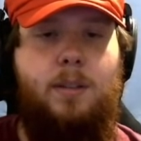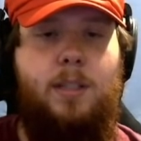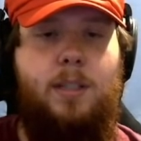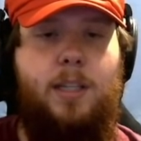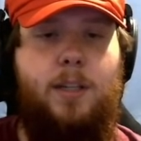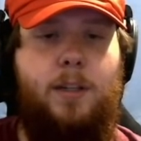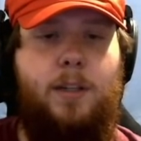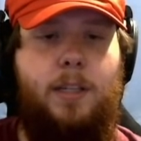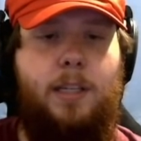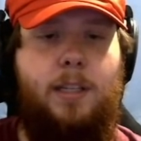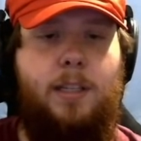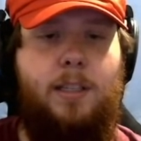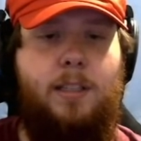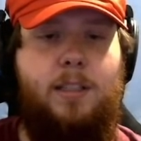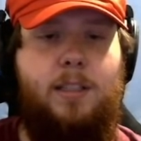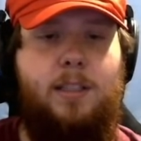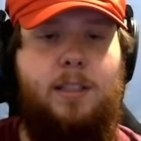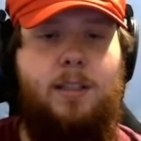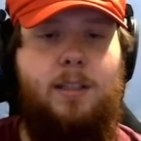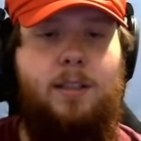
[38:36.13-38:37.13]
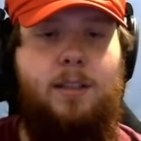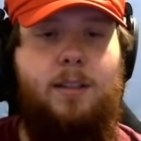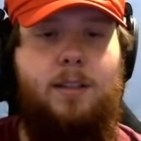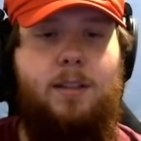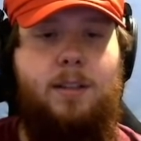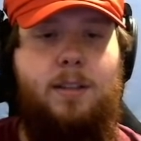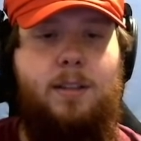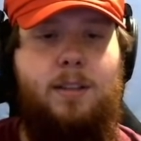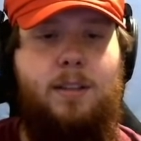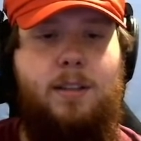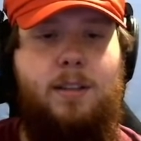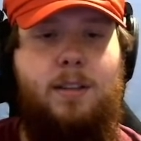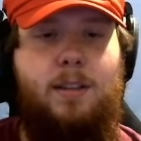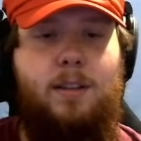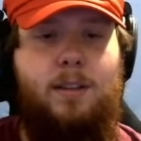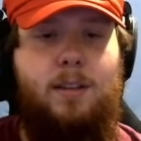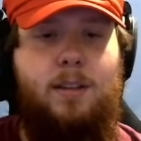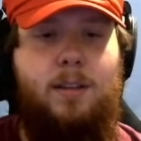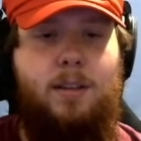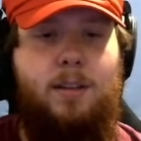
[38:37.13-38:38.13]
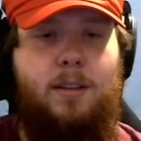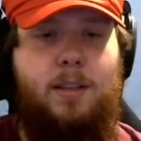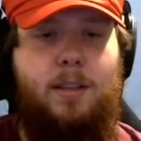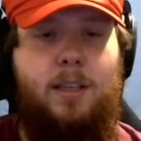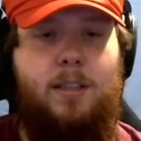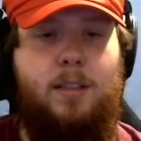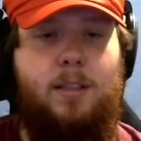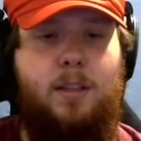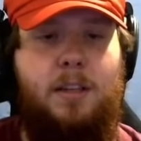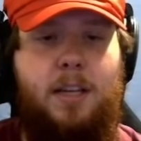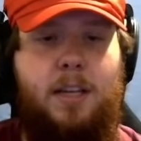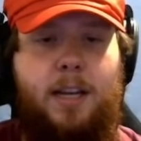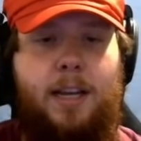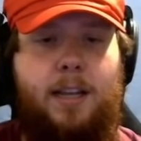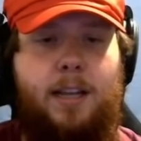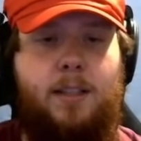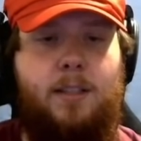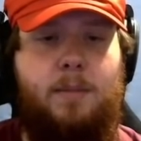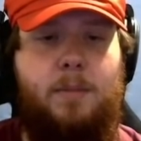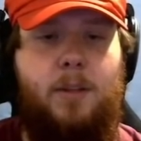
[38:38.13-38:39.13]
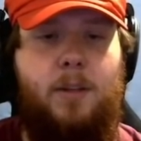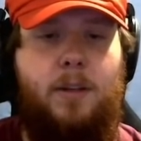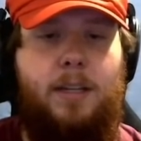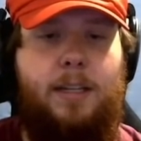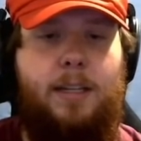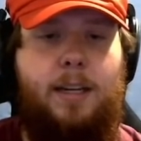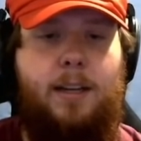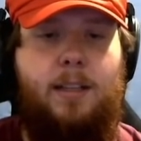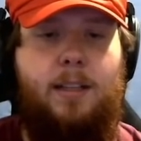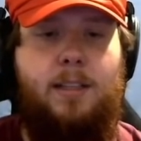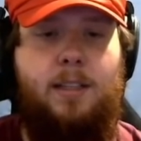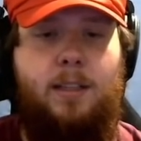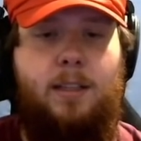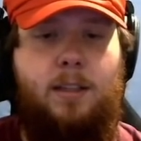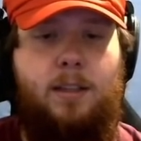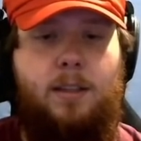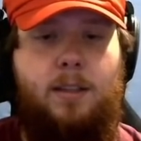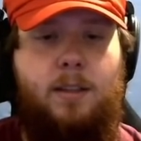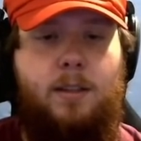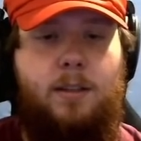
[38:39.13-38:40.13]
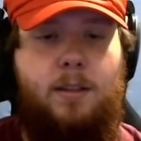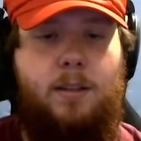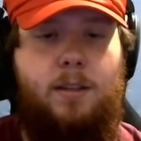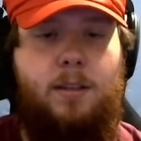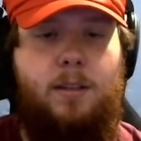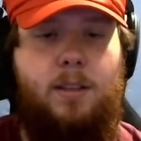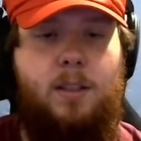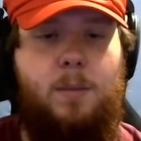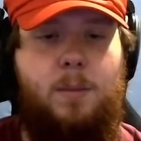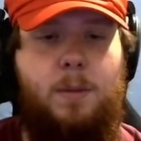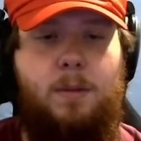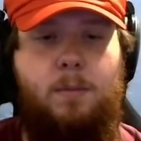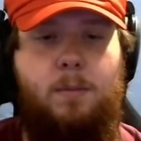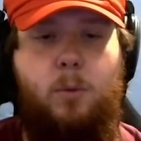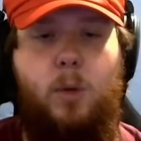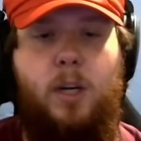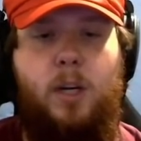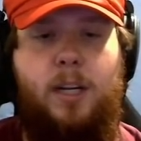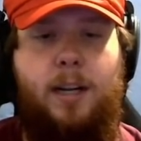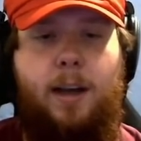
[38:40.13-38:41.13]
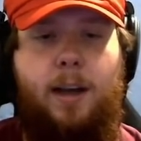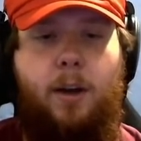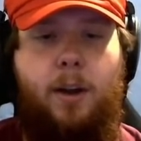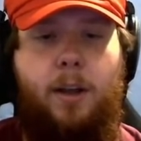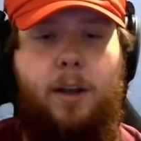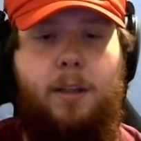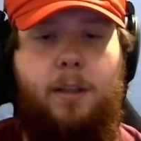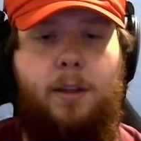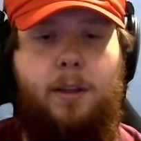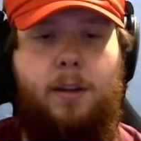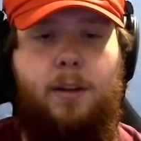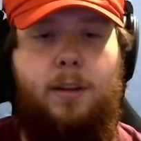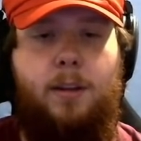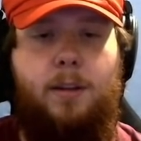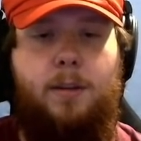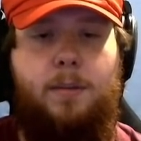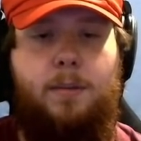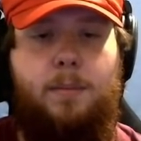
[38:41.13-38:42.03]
Here he is. He's looking handsome, though, I gotta say. He's been working out, I think.